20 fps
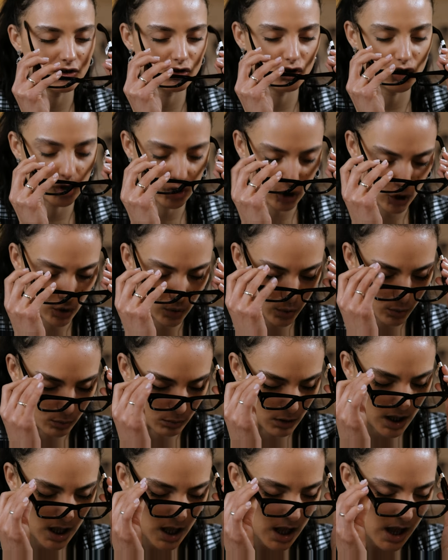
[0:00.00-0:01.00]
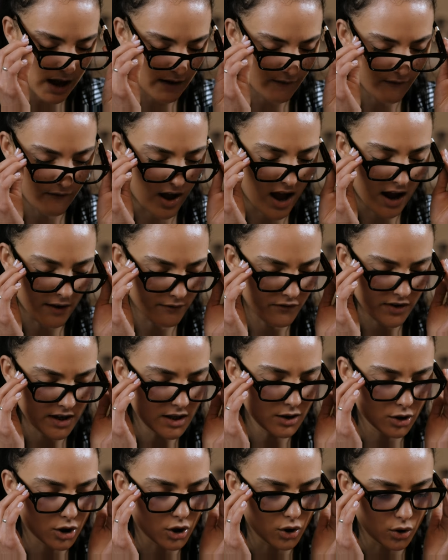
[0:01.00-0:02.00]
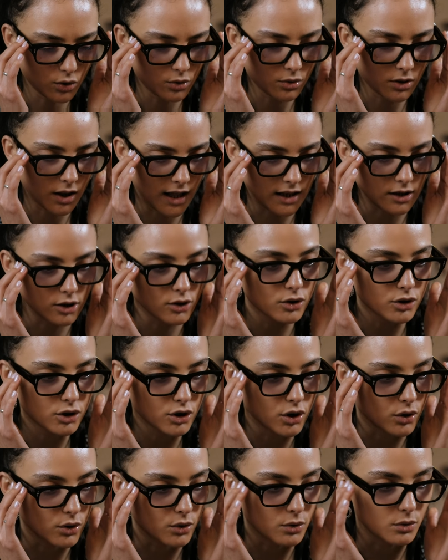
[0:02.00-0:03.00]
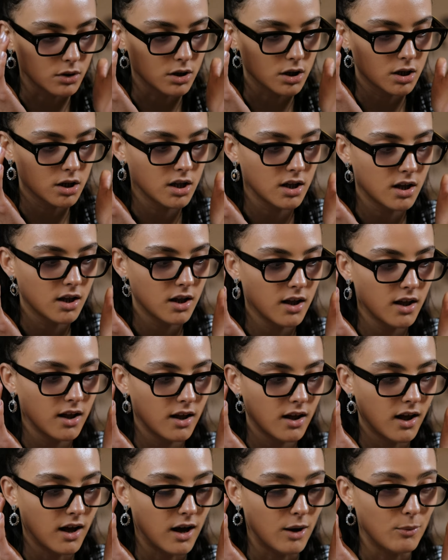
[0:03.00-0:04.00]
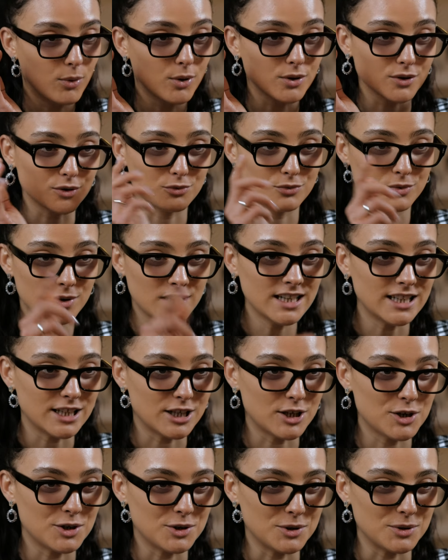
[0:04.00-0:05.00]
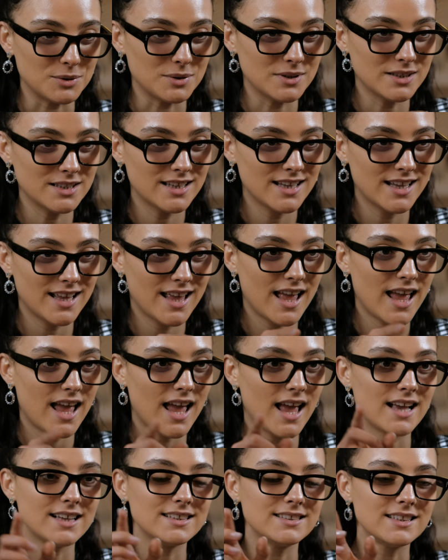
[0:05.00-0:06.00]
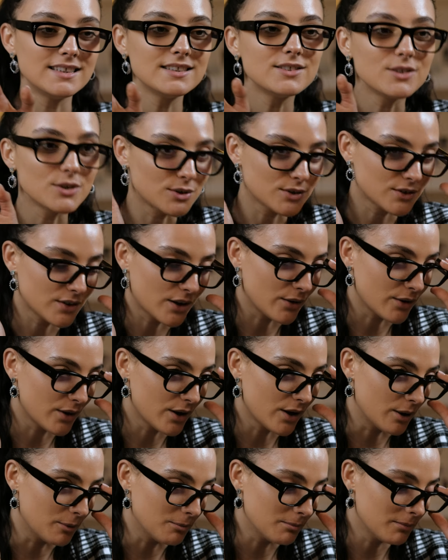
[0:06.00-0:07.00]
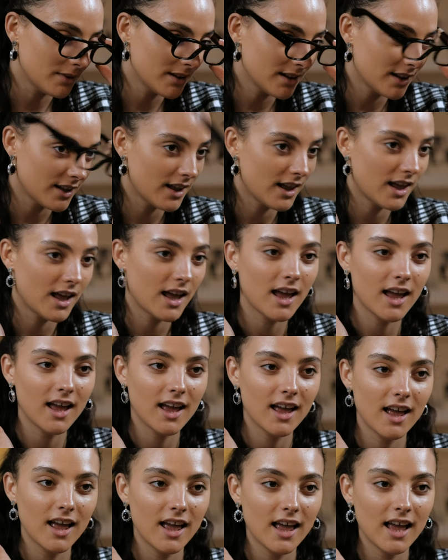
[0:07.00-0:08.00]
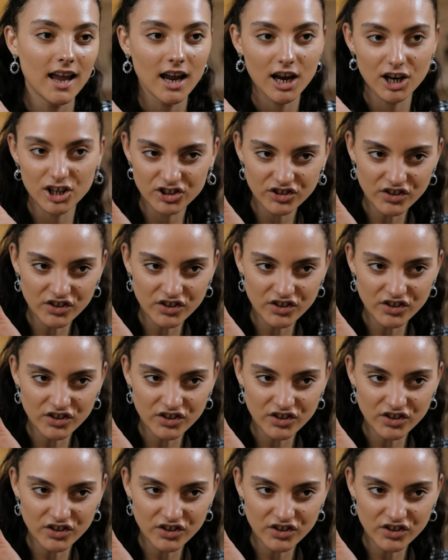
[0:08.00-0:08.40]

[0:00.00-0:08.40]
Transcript: it's just cool. I feel cool, I look cool. And what's really cool is these also come in a